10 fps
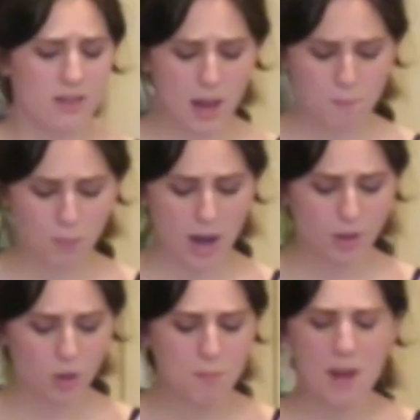they
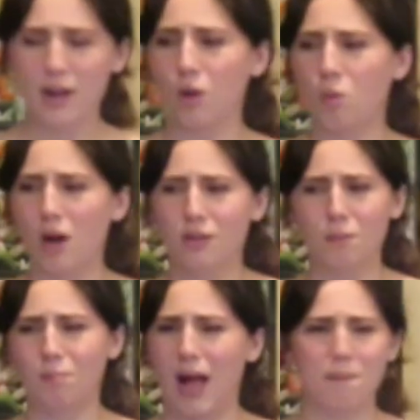brought on
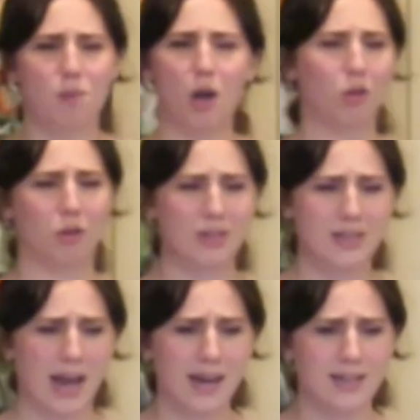meta-quantum black particle
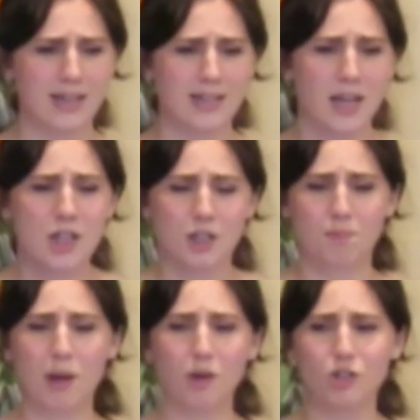scientists,
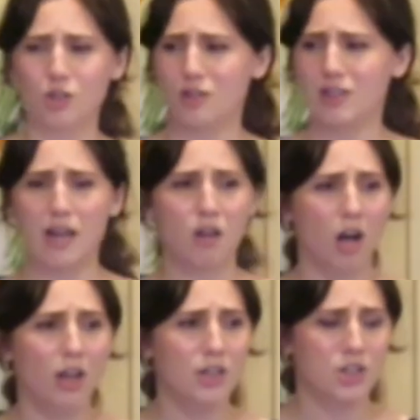spiritual
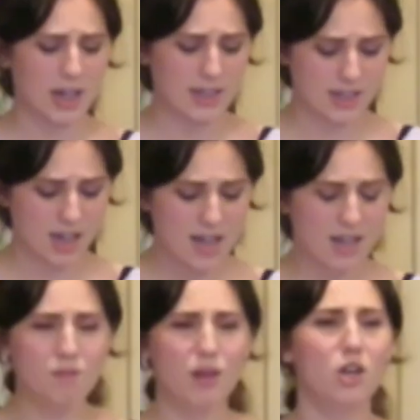psychologists,
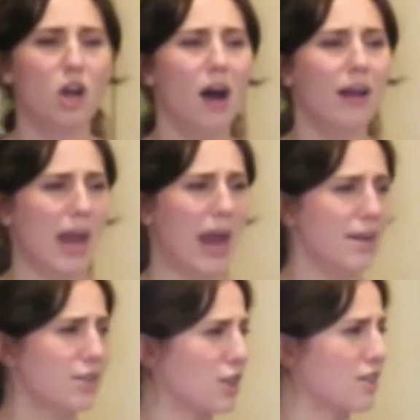giving
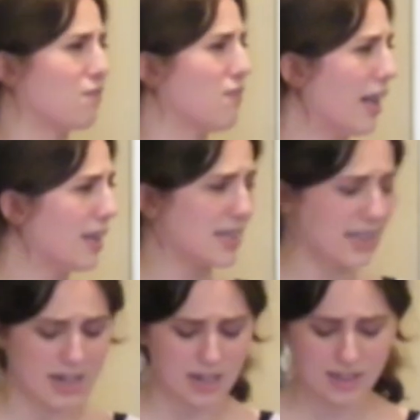non-answers
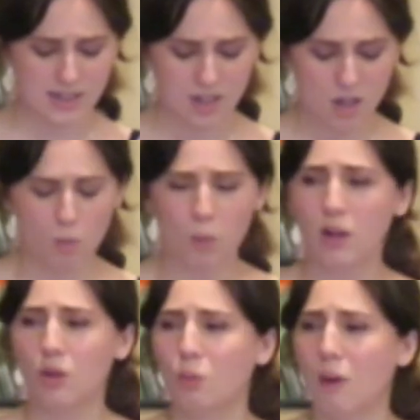fallacies,
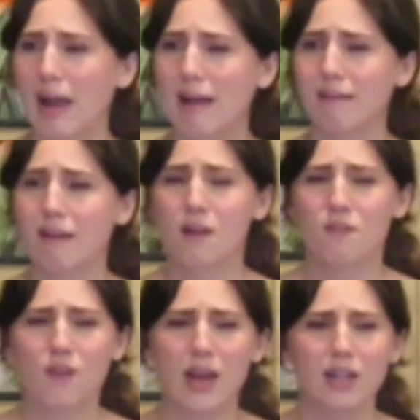while quiet,
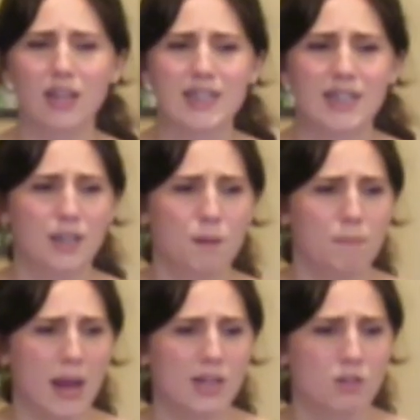fatalistic
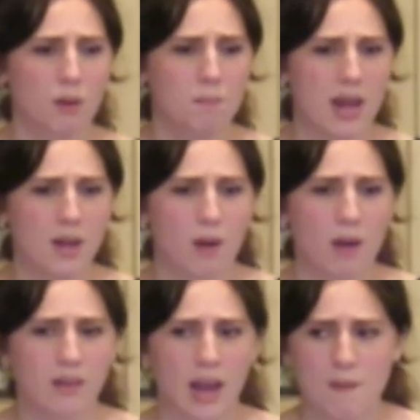debates were made
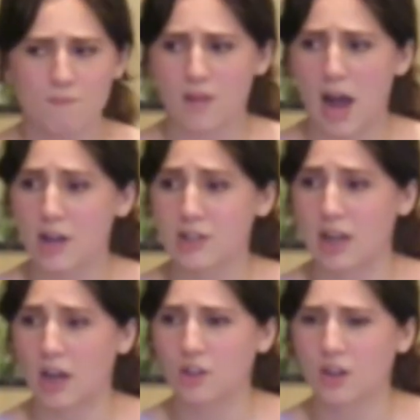around campfires
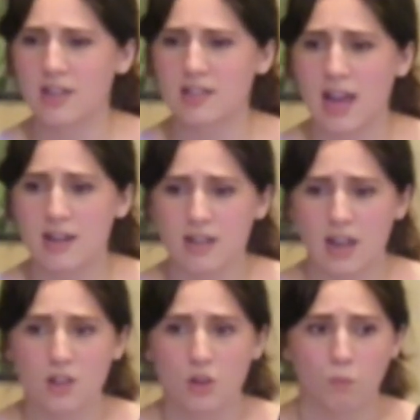and under a tent
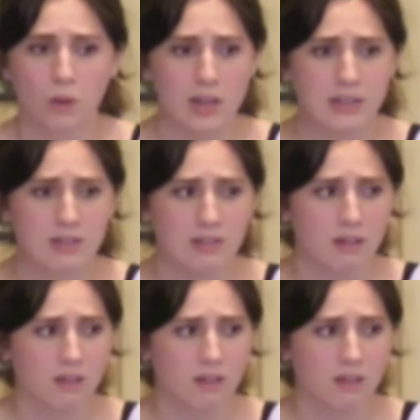in the woods.